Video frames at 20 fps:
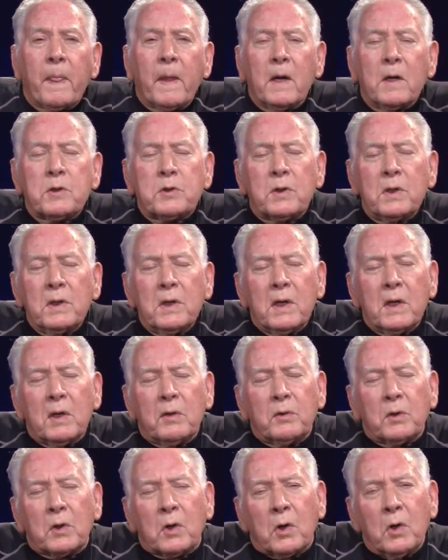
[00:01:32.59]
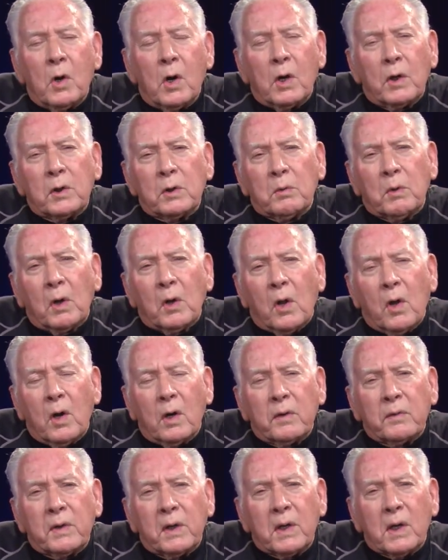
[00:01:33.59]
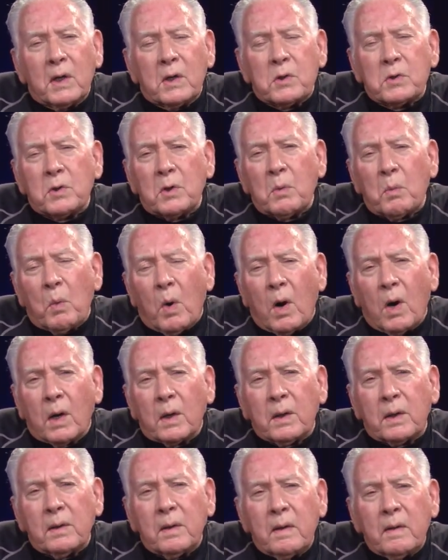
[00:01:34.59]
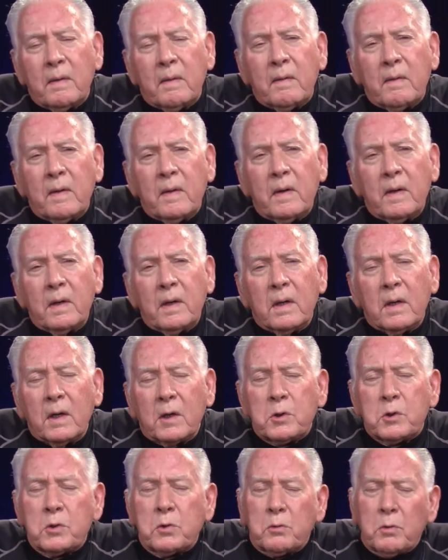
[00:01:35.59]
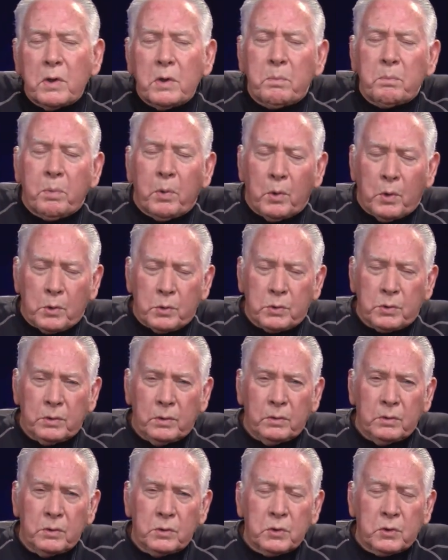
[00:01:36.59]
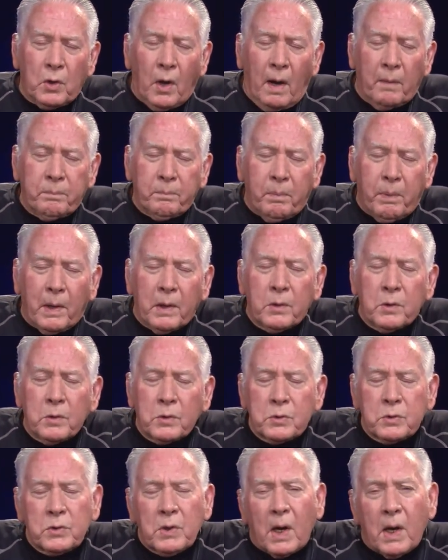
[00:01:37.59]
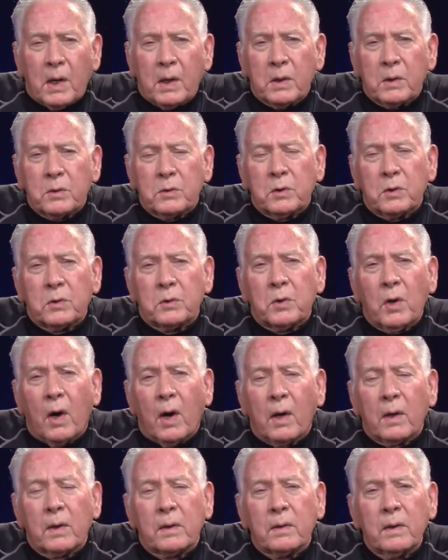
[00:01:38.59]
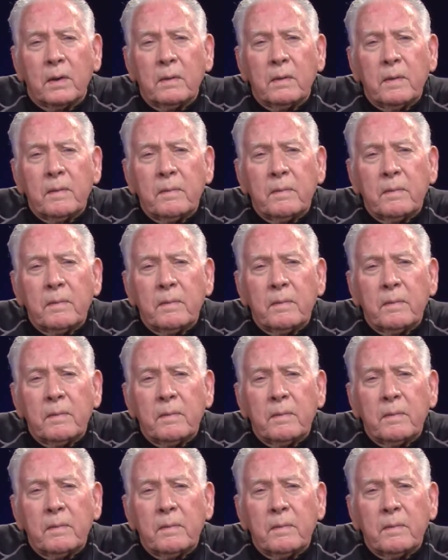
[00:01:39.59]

As she neared the corner along the icy walk, a street person stopped by her side to talk.